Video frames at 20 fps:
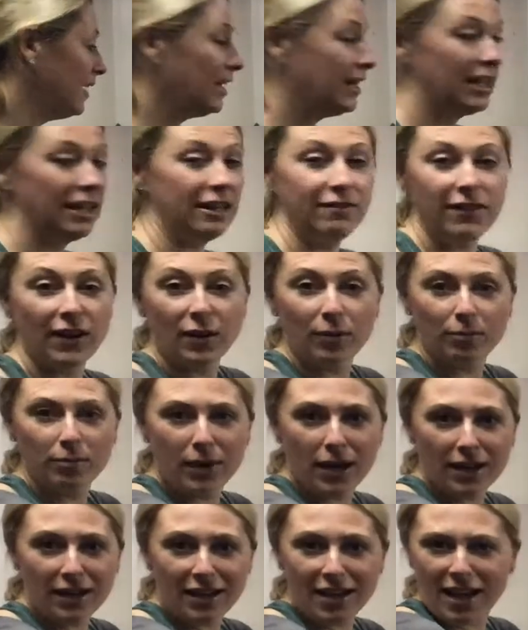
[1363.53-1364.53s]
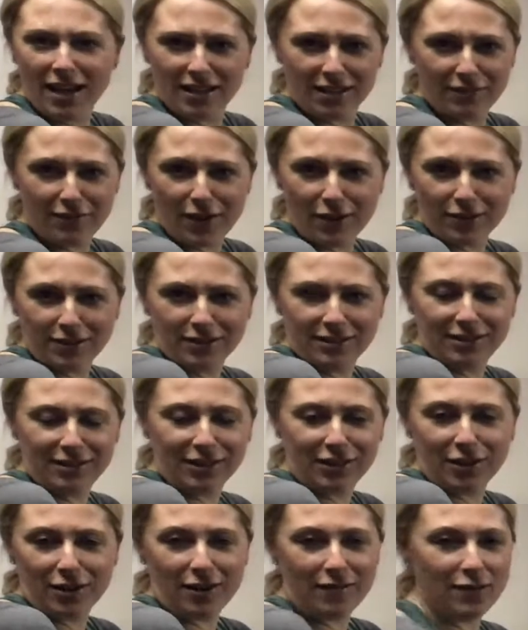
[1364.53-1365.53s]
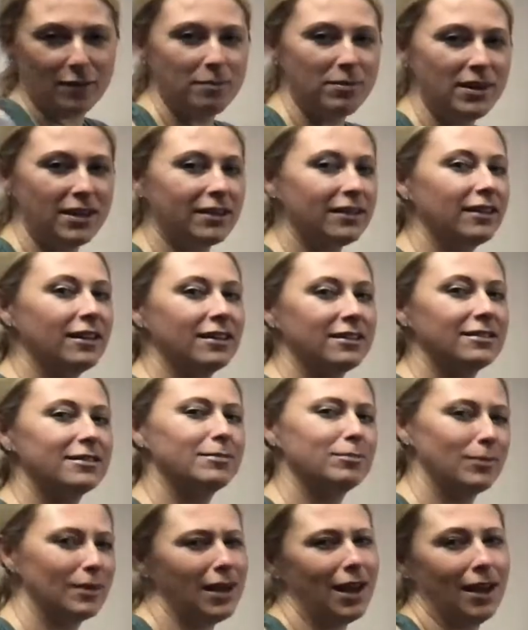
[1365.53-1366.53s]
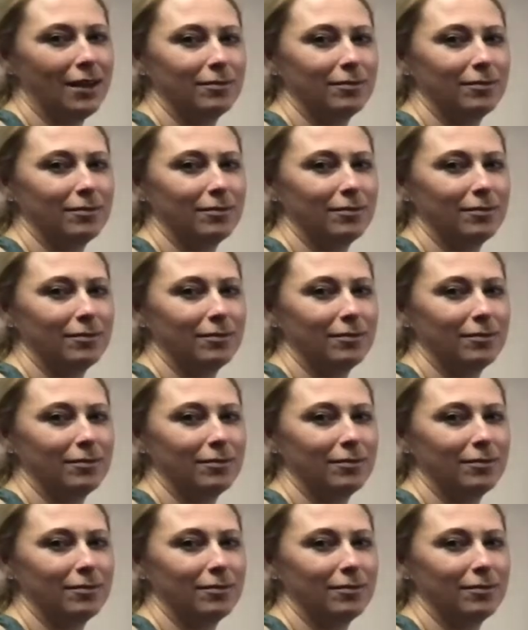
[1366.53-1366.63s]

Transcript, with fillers: He found money and he found a sticker of a bee because oh, yeah.